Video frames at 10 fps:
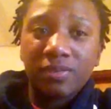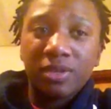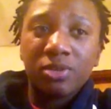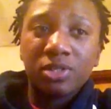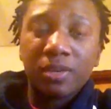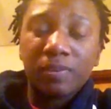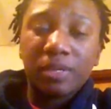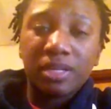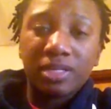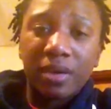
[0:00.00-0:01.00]
of leadership
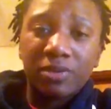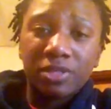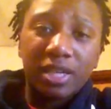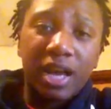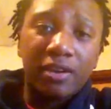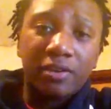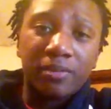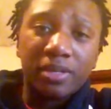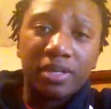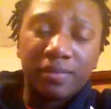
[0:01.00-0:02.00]
because I was just a
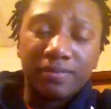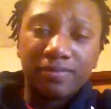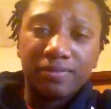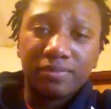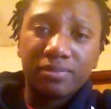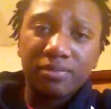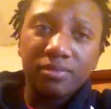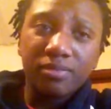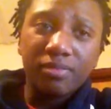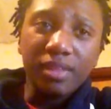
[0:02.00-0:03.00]
guidon there.
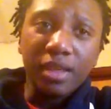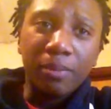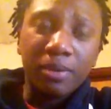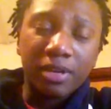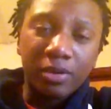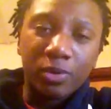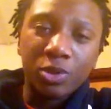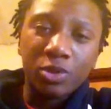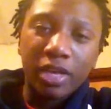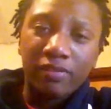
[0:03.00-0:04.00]
But of
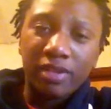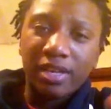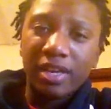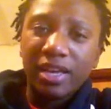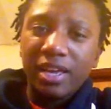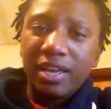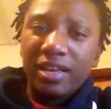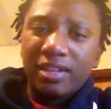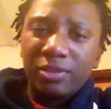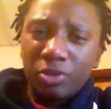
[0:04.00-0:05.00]
course, you have like
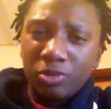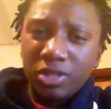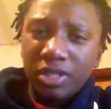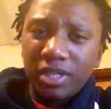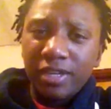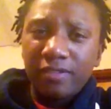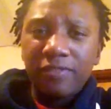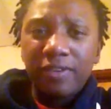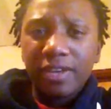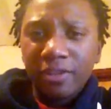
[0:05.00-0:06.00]
dorm
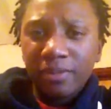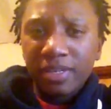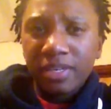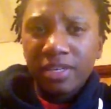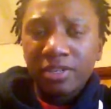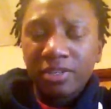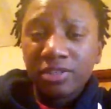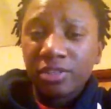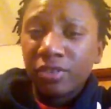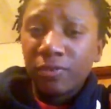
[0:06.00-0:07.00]
chief, element
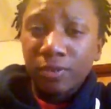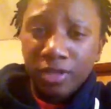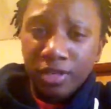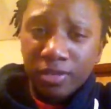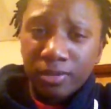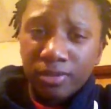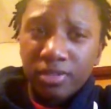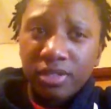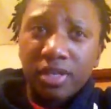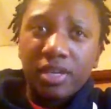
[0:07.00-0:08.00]
leaders, and there are four of
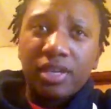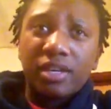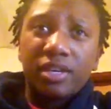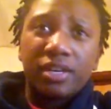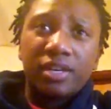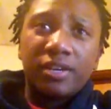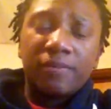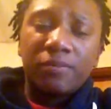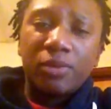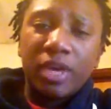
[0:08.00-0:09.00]
those.
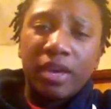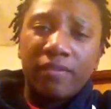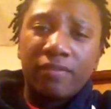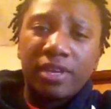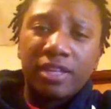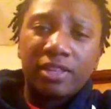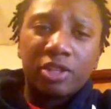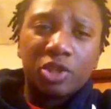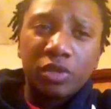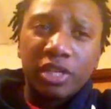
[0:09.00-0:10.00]
Um, you have like the
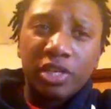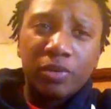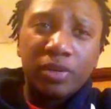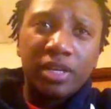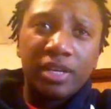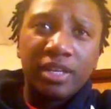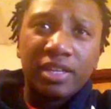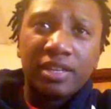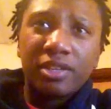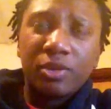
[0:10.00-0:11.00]
latrine
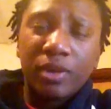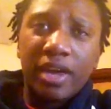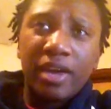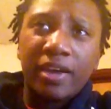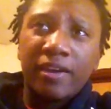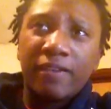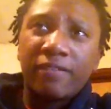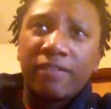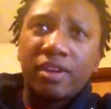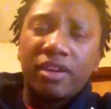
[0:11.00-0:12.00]
queen. You have,
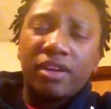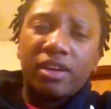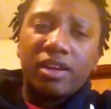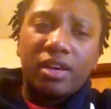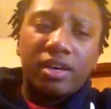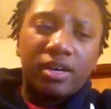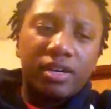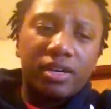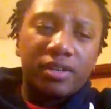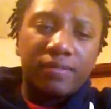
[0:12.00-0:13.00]

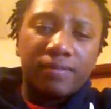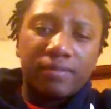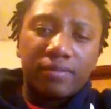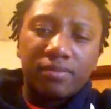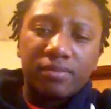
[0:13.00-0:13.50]
um,